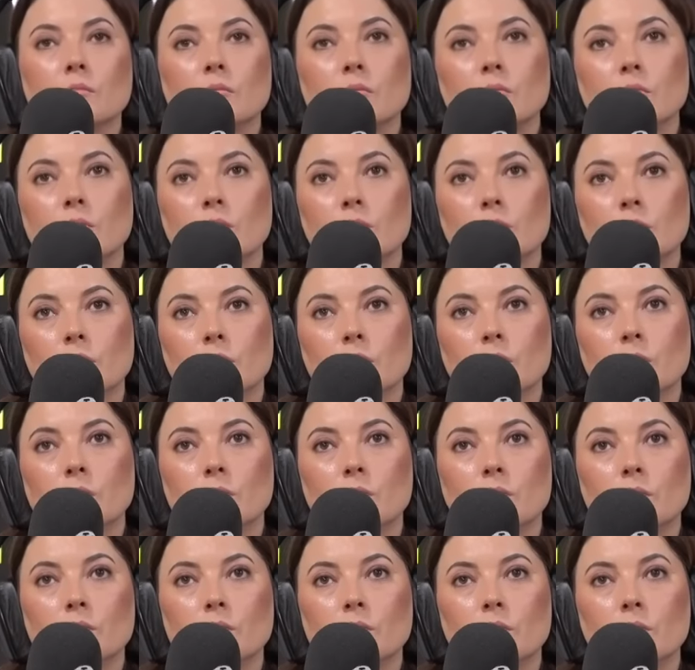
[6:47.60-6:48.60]

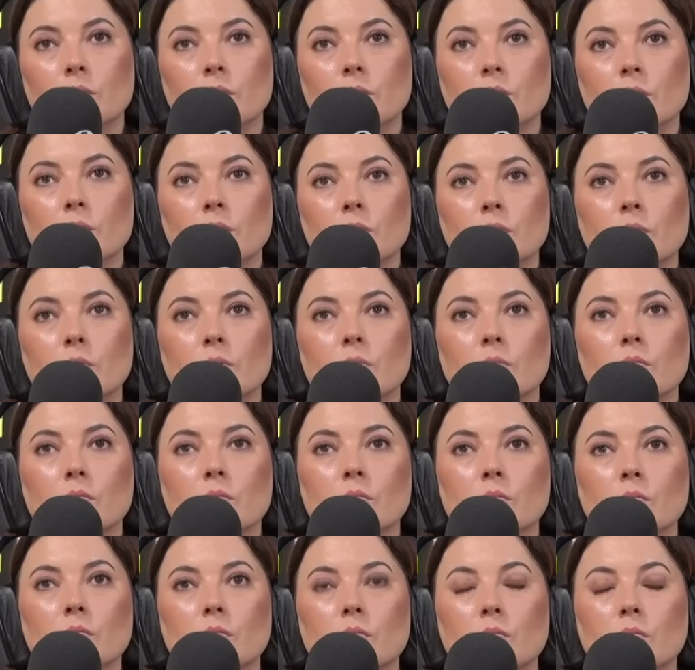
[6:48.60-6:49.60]

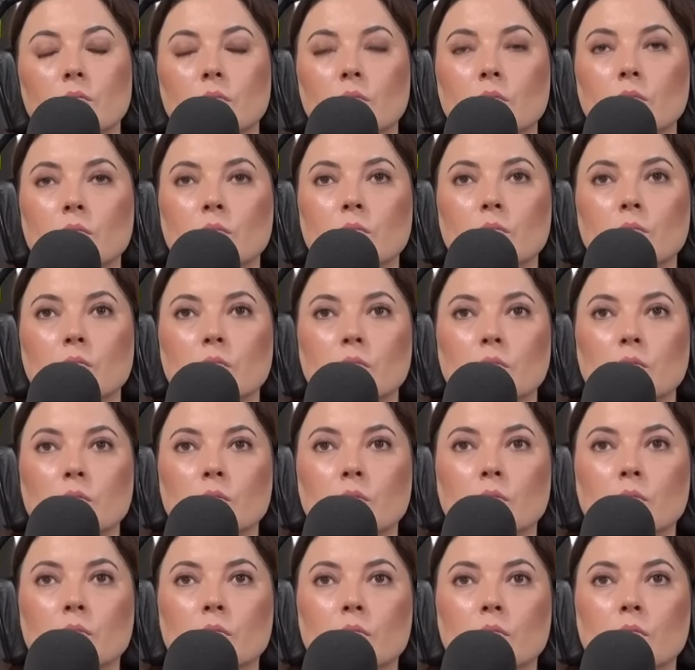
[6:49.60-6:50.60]

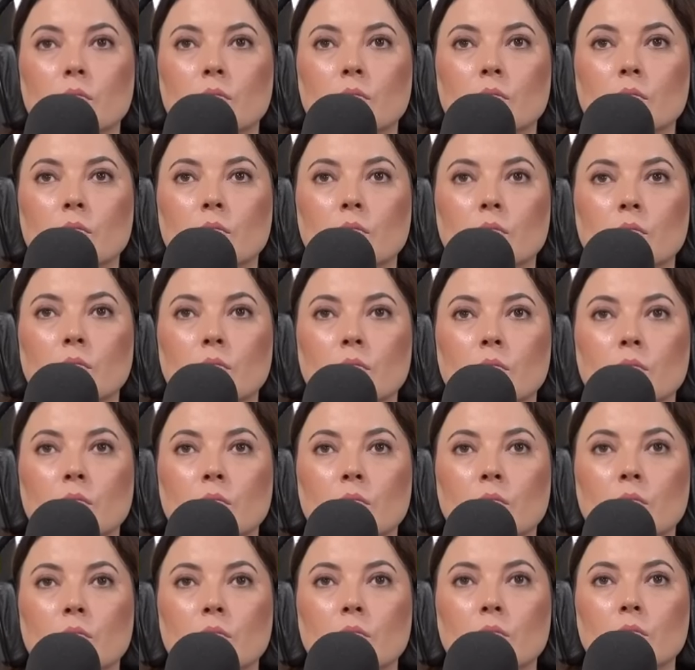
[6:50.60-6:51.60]

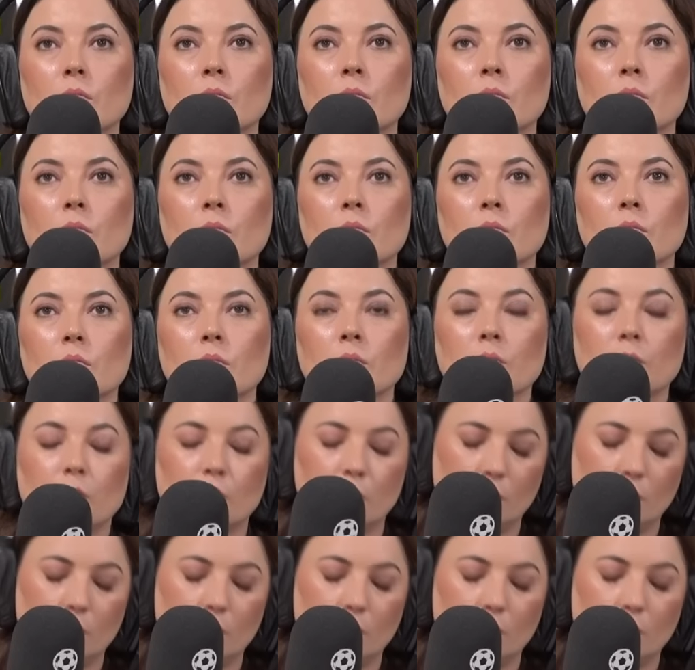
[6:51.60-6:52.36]
This person isn't speaking.